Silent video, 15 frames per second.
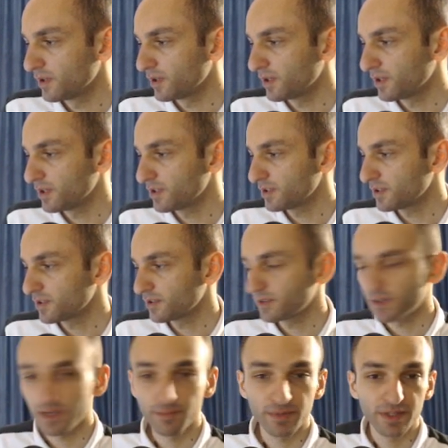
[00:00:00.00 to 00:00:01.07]
And
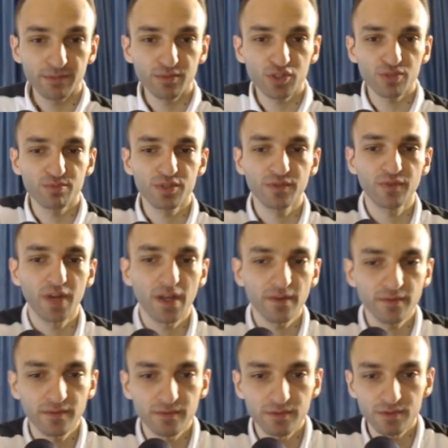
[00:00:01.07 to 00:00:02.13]
I played bishop g5,
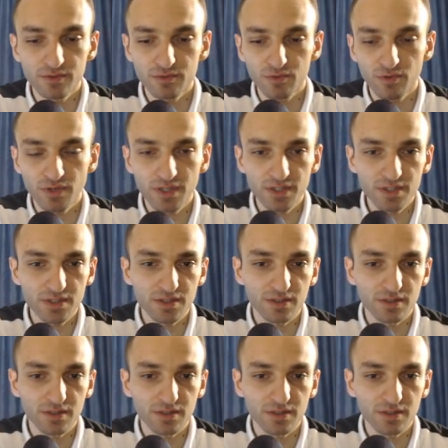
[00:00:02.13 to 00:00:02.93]
the strongest.